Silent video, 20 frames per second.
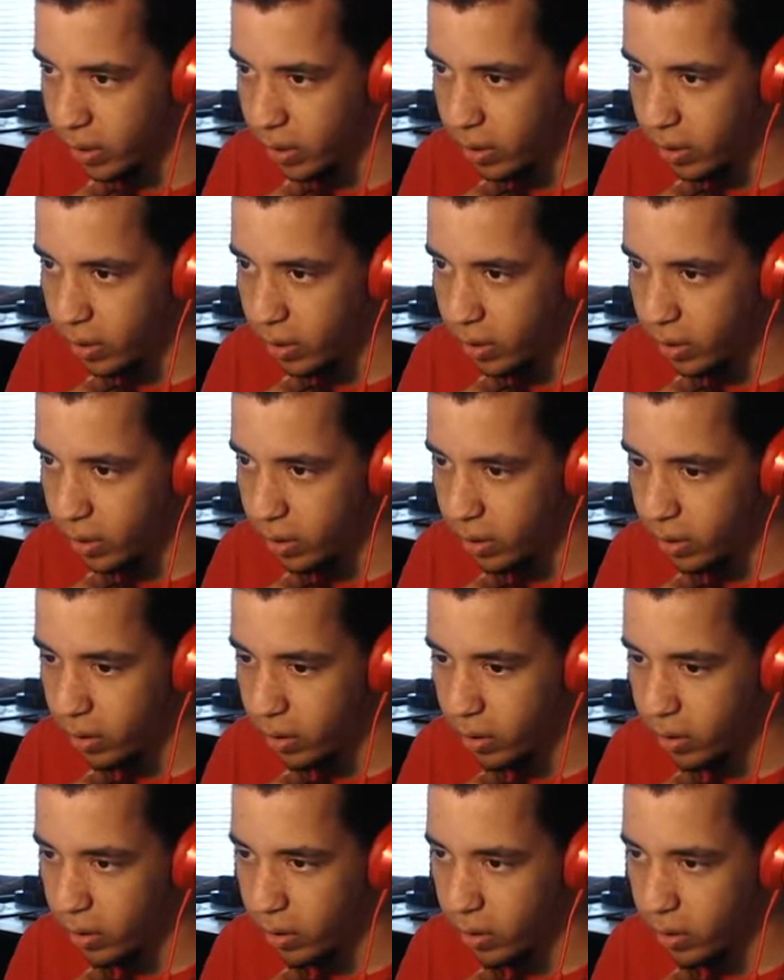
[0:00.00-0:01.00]

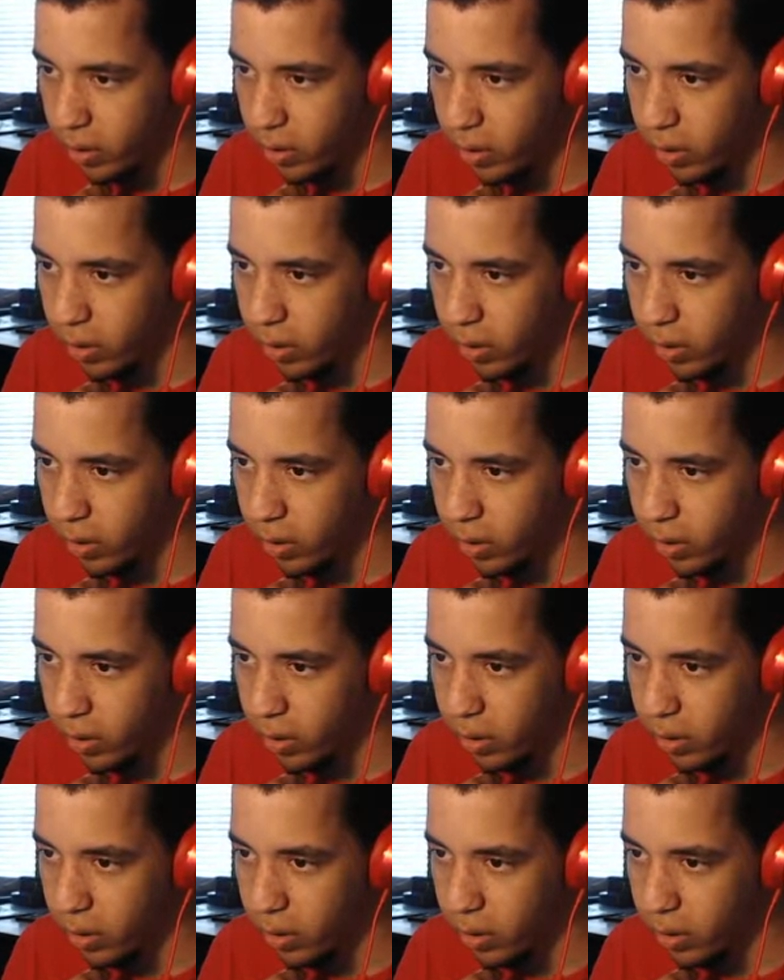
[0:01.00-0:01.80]
Nothing is said.